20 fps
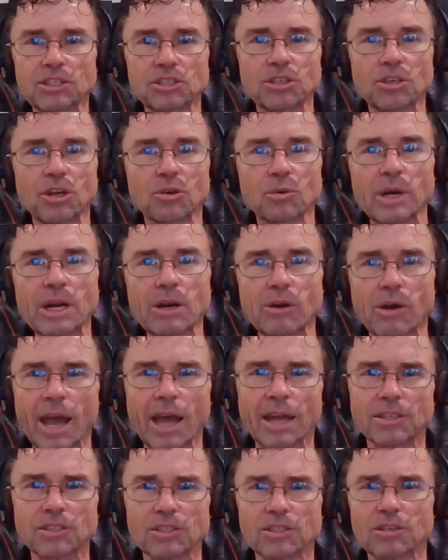additional
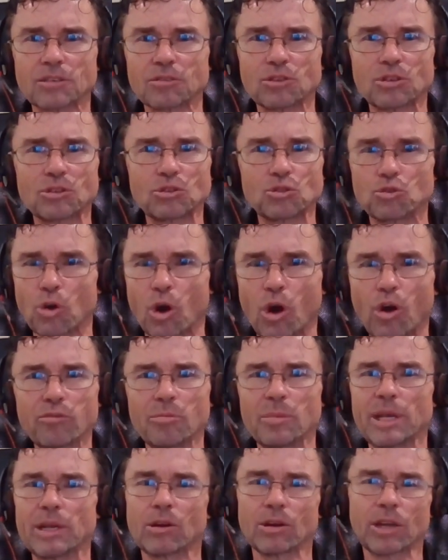regrets
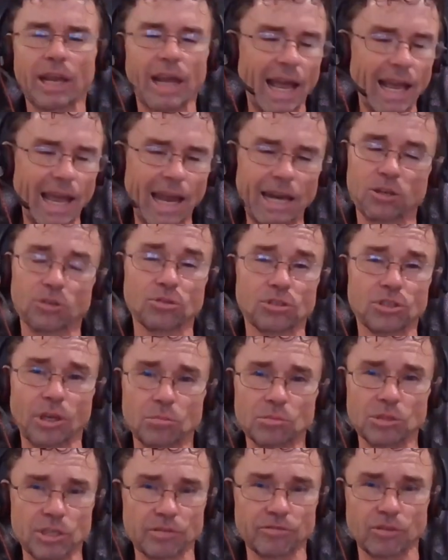drove me. Okay, I got to do
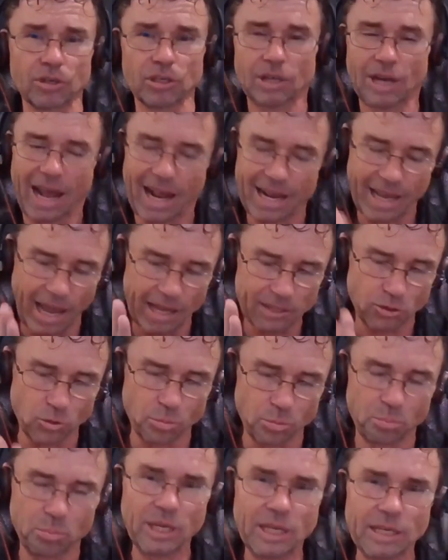something different. I got
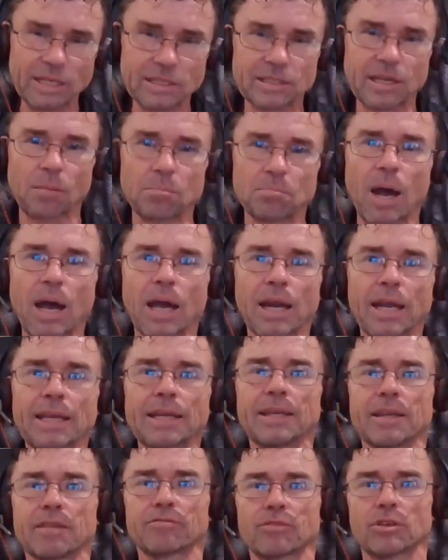to be
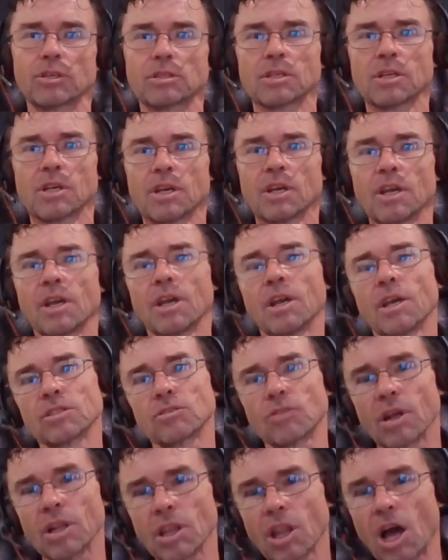somebody different.
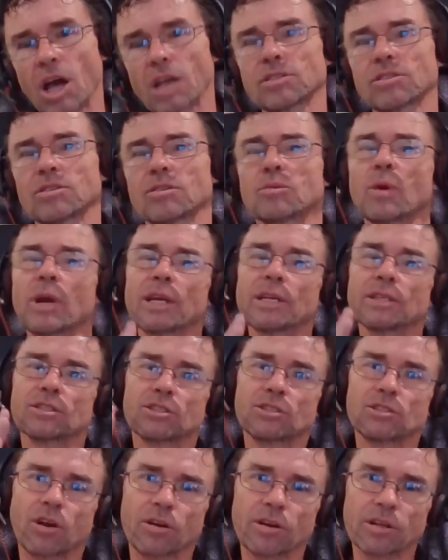So I lost the weight,
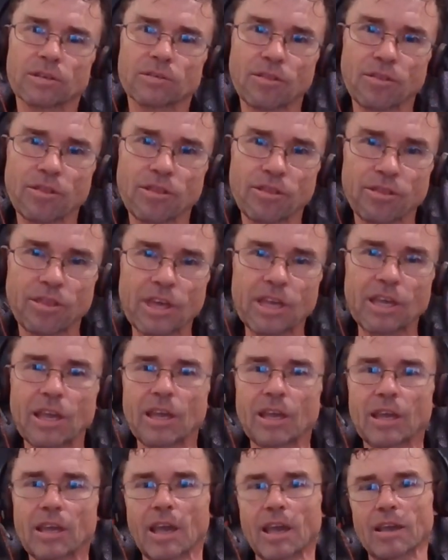started
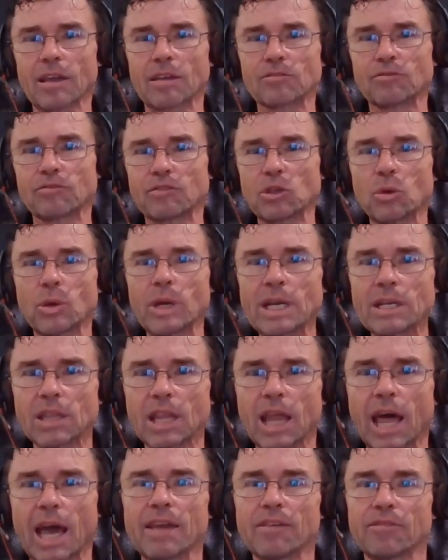thinking, viewing
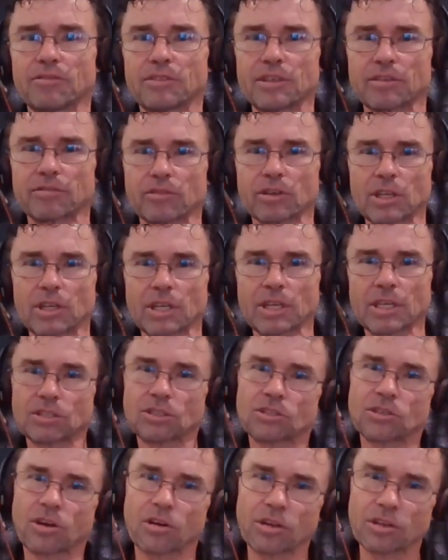life differently,
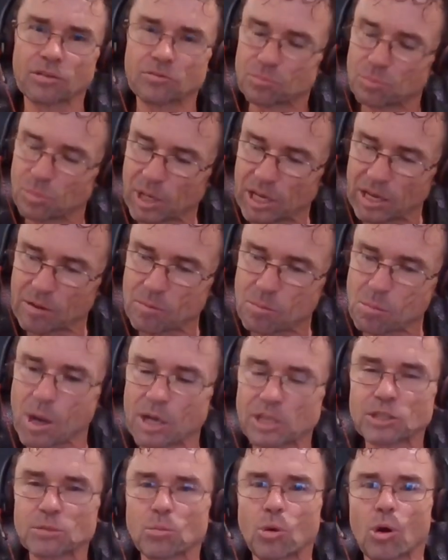started being
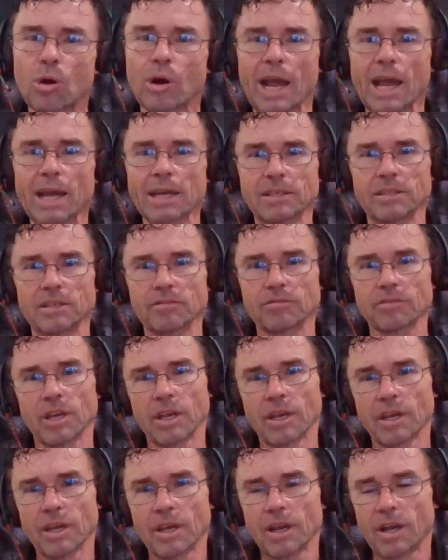much more active,
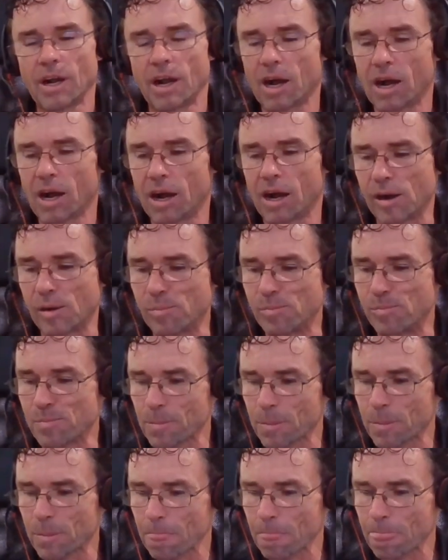um,
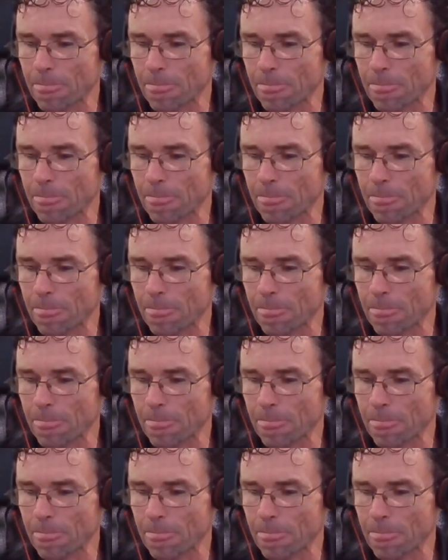